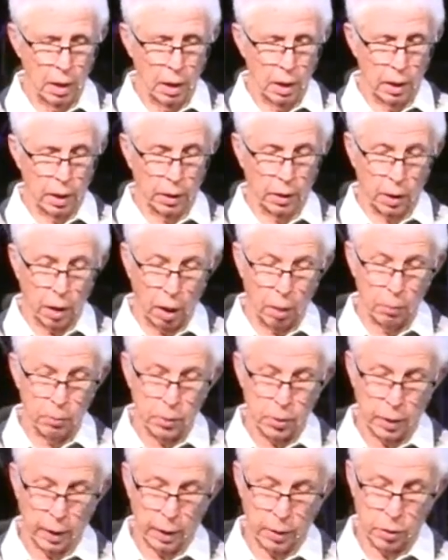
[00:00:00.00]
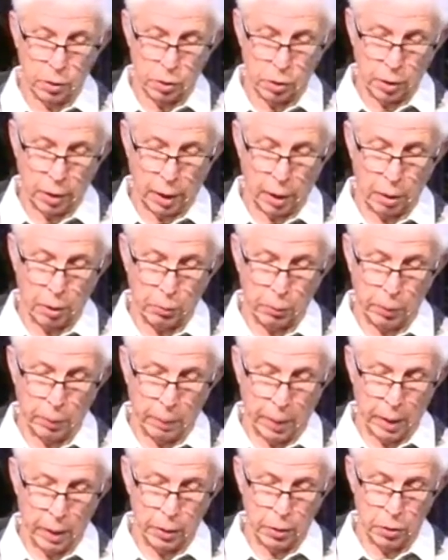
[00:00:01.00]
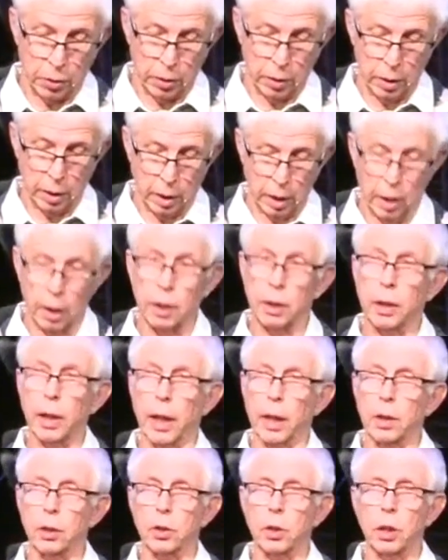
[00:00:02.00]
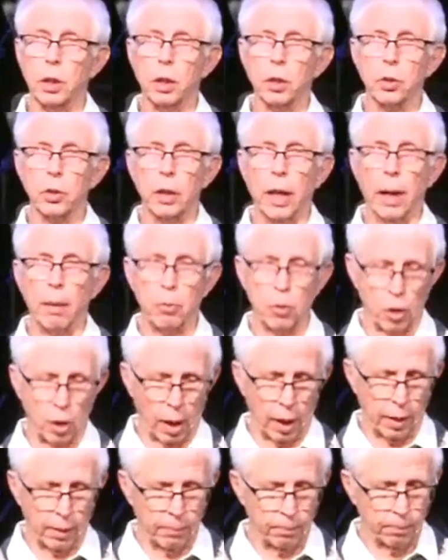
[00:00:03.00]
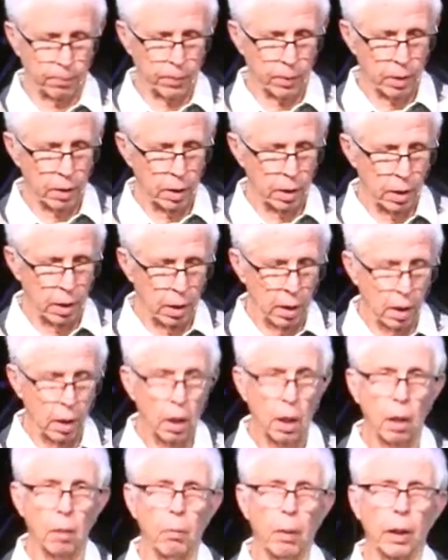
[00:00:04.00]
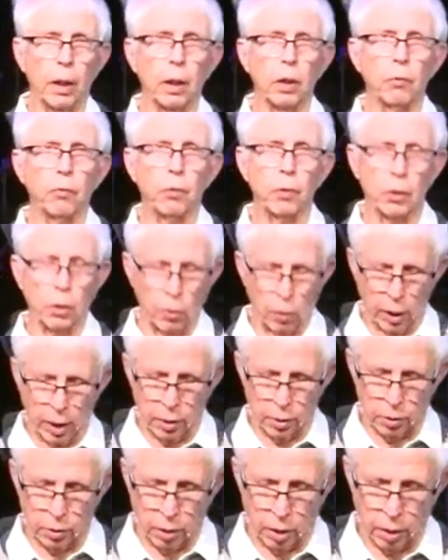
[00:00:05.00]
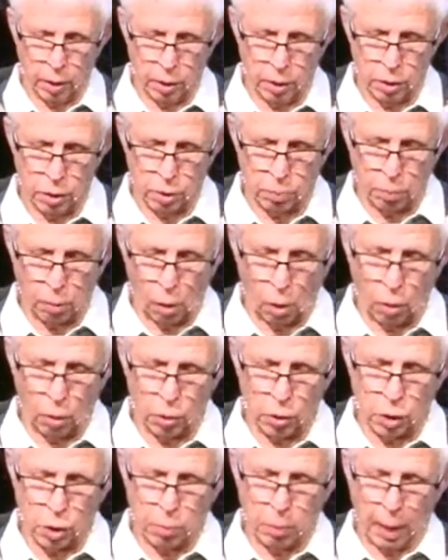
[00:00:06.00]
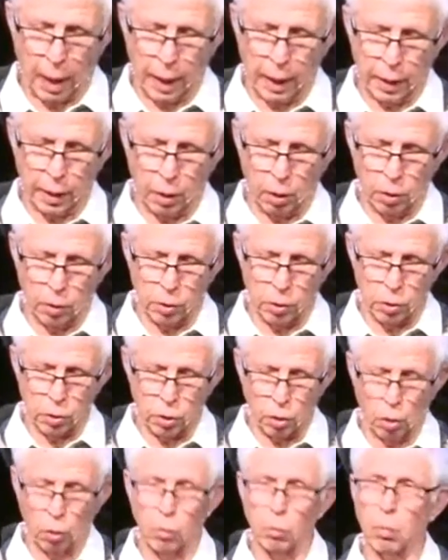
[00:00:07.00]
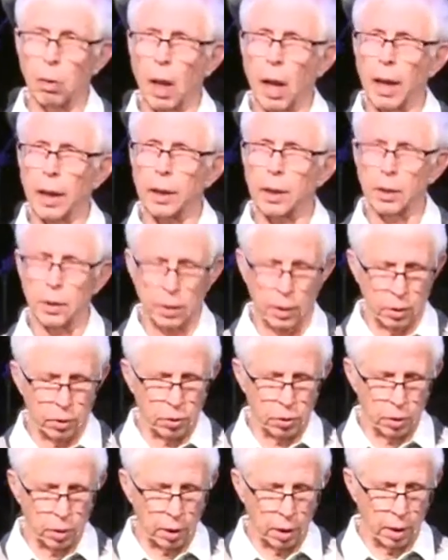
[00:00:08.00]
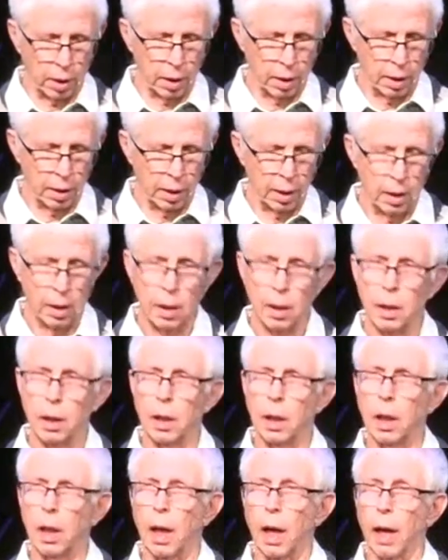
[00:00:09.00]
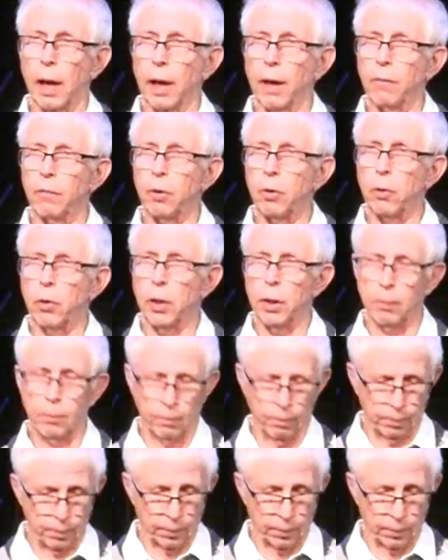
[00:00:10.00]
It comes as a stark reminder in a text snapshot. My infant grandson sprawled smiling on the stone block in D.C. I have a dream.